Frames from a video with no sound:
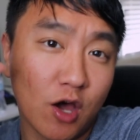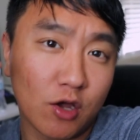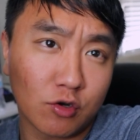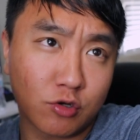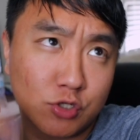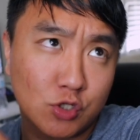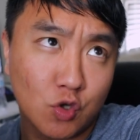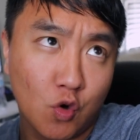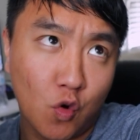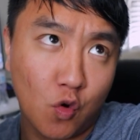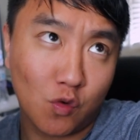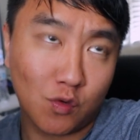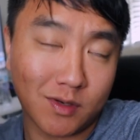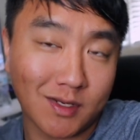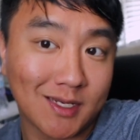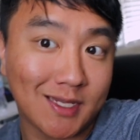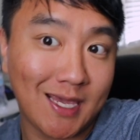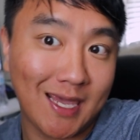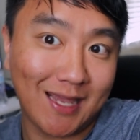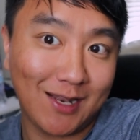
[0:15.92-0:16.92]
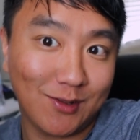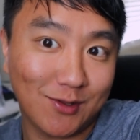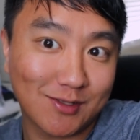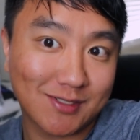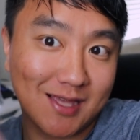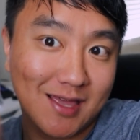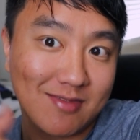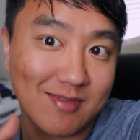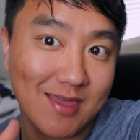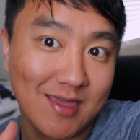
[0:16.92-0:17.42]
underscore
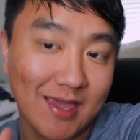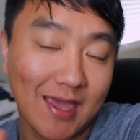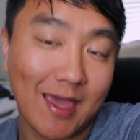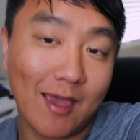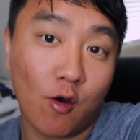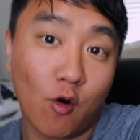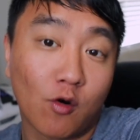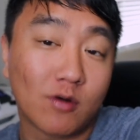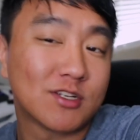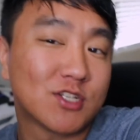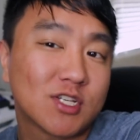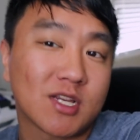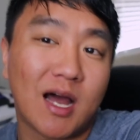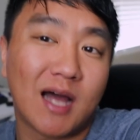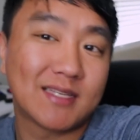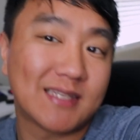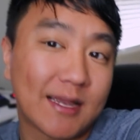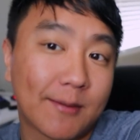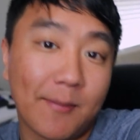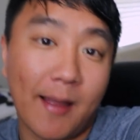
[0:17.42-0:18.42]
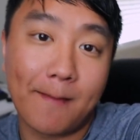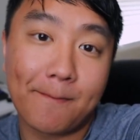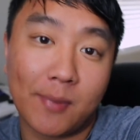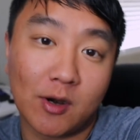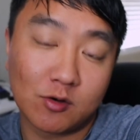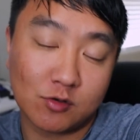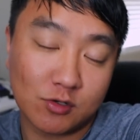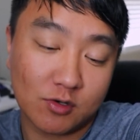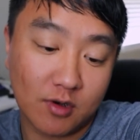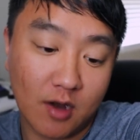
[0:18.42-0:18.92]
kennels, I think, or just contact my
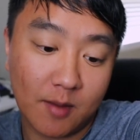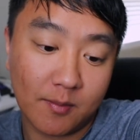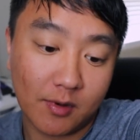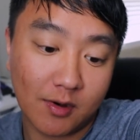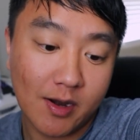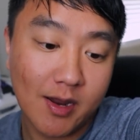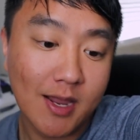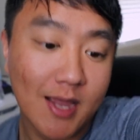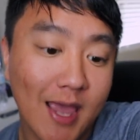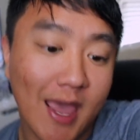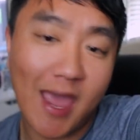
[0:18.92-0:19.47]
personal number,